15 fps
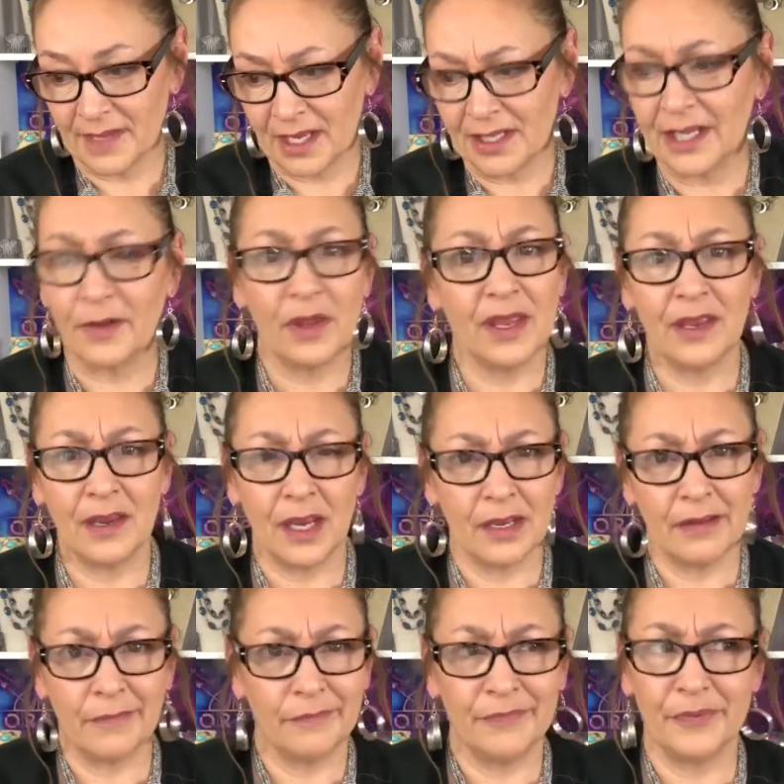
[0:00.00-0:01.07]
Like, it,
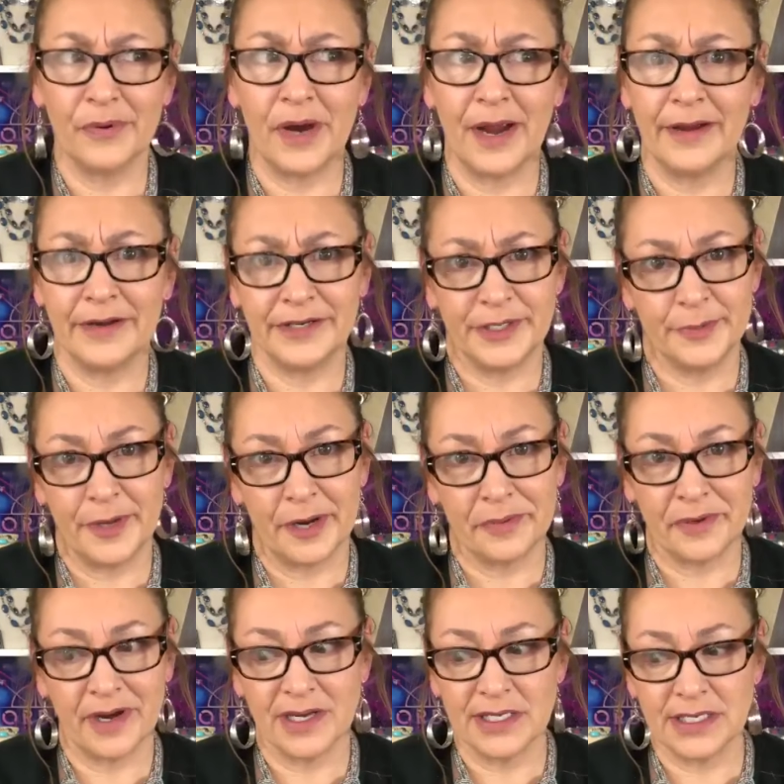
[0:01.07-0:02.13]
prior to
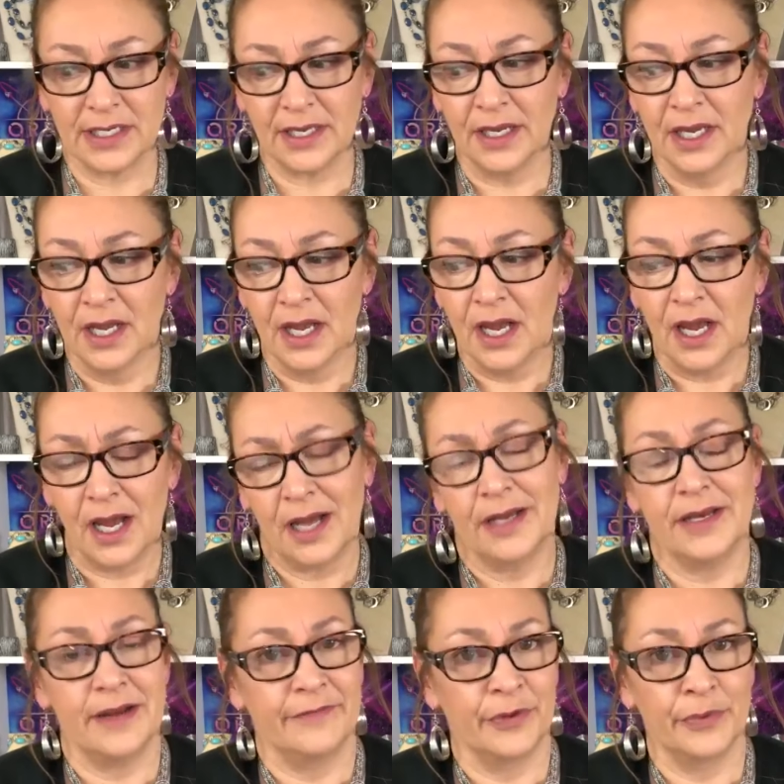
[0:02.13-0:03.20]
paparazzi, I
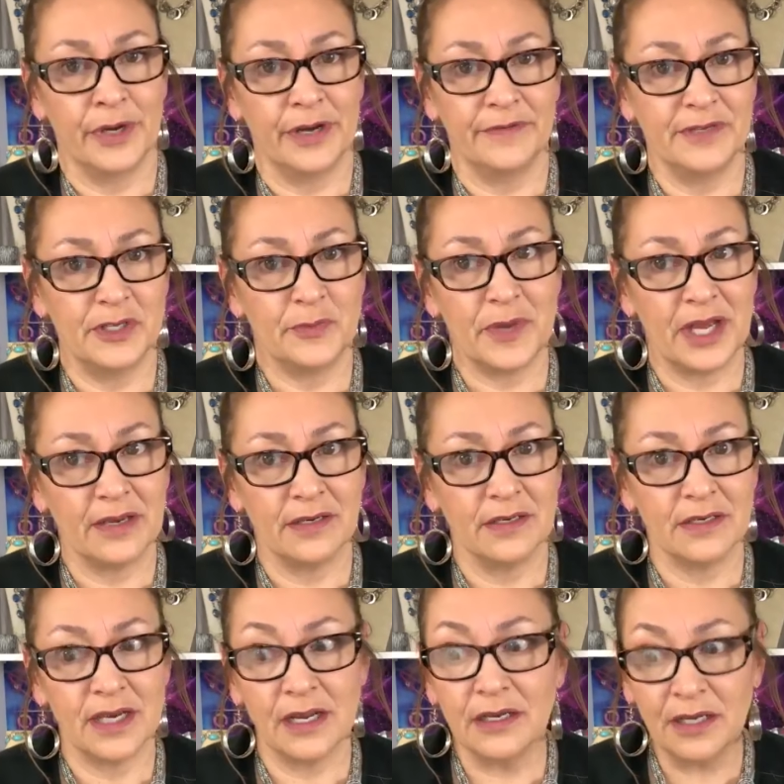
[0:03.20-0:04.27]
never would have
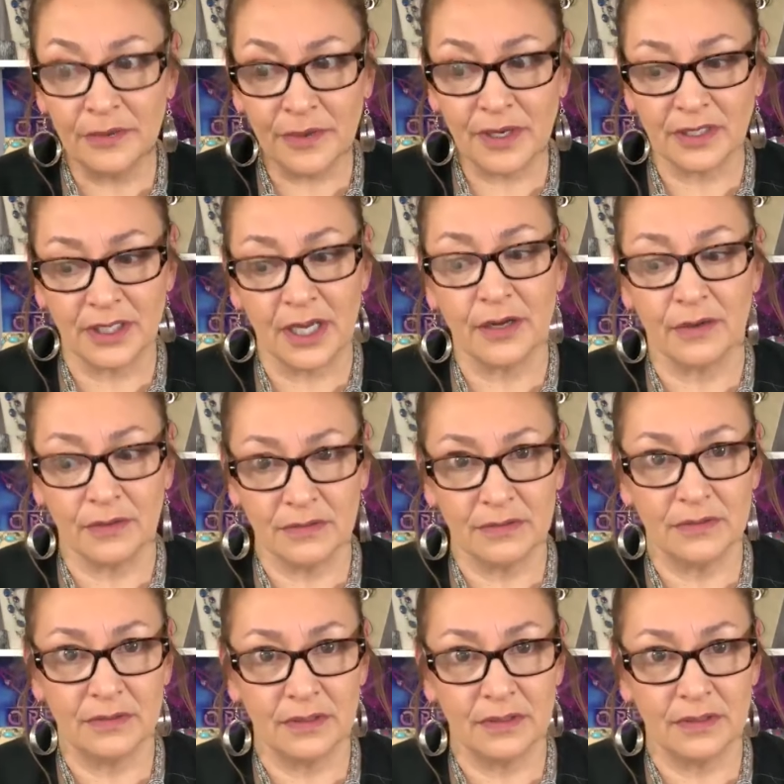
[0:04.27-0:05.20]
spent, and you all know,